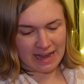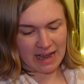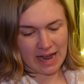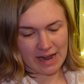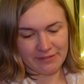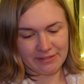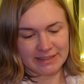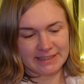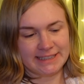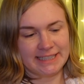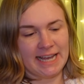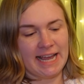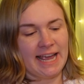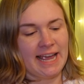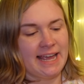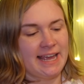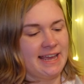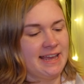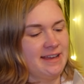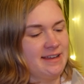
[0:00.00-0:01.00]
I would
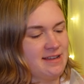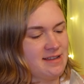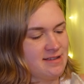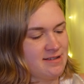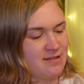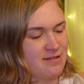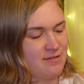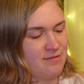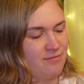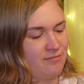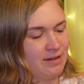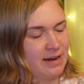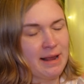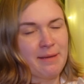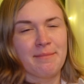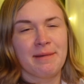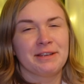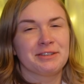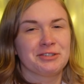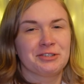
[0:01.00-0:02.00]
say when I
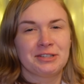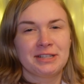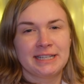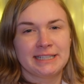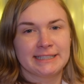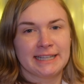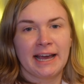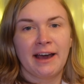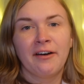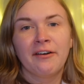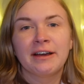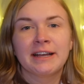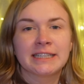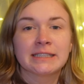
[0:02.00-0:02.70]
measure these out,